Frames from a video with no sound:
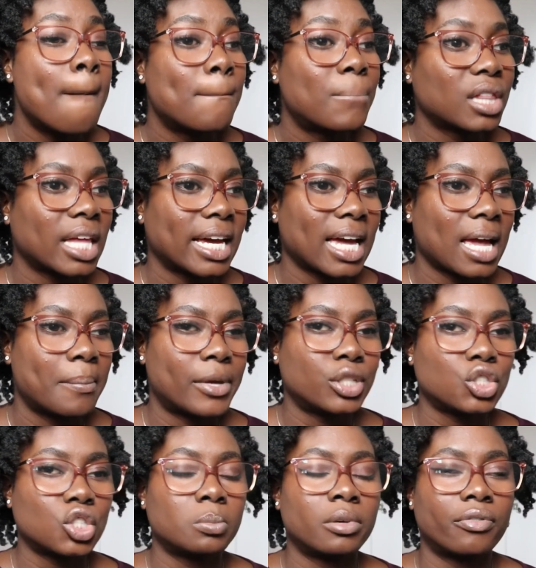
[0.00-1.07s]
But like I
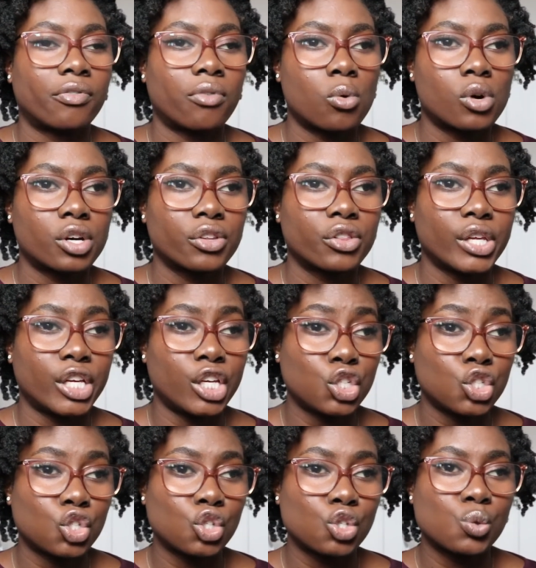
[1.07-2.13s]
mentioned before, the
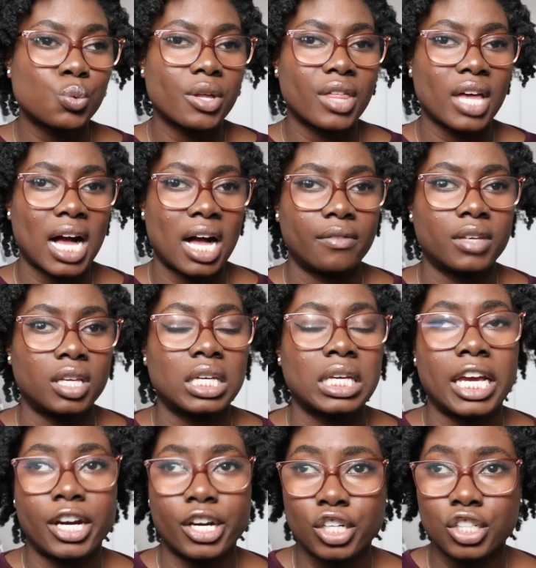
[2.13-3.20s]
issue with having
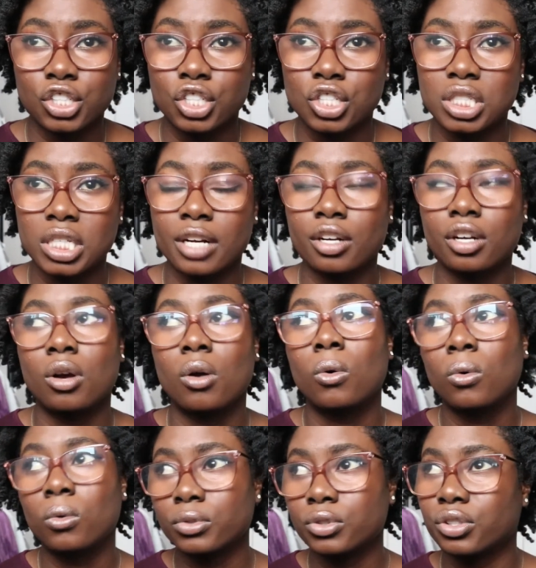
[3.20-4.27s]
characters that are
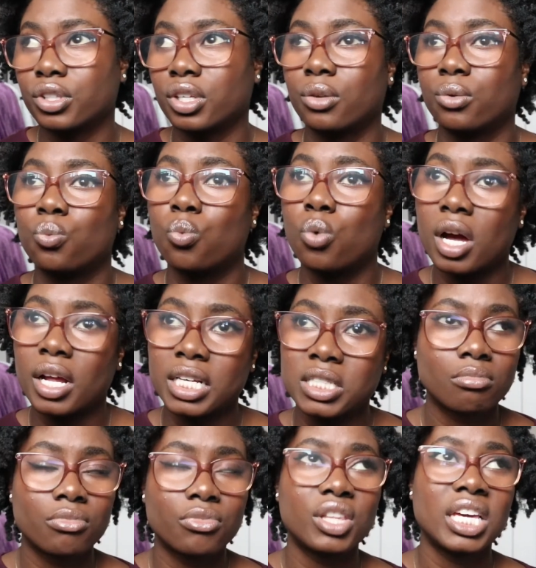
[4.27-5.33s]
older than what
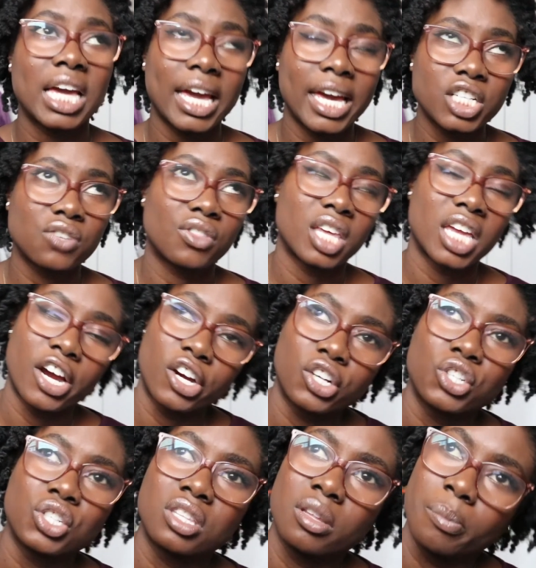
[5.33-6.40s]
is the age of the
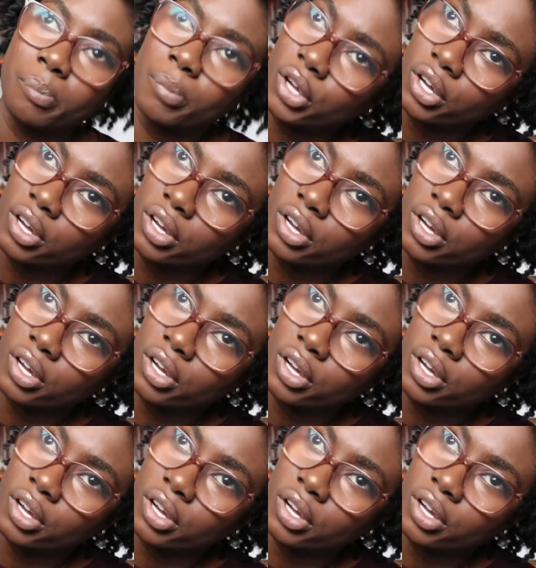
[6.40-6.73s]
characters in the book.